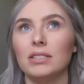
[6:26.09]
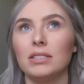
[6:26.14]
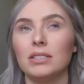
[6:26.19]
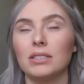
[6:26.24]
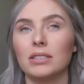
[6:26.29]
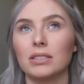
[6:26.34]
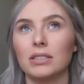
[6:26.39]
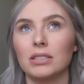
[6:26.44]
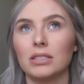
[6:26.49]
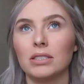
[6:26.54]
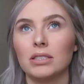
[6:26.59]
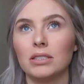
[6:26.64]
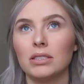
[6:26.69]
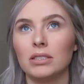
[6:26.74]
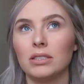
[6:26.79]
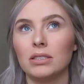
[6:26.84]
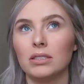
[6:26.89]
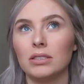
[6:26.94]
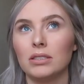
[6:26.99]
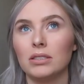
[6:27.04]

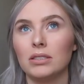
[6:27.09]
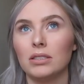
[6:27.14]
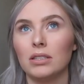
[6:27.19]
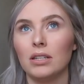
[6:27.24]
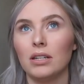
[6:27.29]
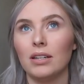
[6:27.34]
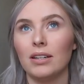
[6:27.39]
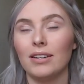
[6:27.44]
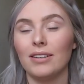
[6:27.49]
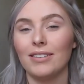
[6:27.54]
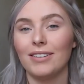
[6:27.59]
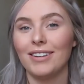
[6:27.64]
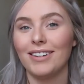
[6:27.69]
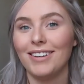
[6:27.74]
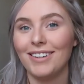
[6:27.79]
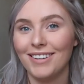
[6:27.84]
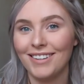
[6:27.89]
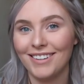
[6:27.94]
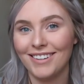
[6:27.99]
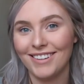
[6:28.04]

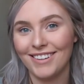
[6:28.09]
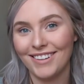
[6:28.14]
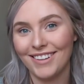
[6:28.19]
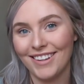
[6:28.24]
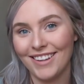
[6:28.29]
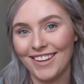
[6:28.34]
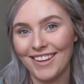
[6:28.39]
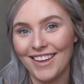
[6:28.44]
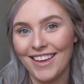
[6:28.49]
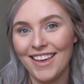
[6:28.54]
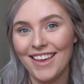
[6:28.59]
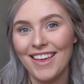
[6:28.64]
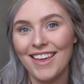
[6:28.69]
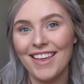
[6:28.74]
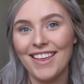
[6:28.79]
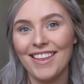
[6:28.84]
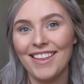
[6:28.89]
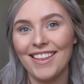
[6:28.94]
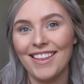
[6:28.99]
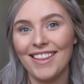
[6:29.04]

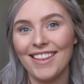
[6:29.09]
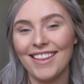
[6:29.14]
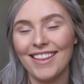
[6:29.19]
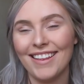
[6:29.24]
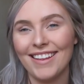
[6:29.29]
Nobody speaks.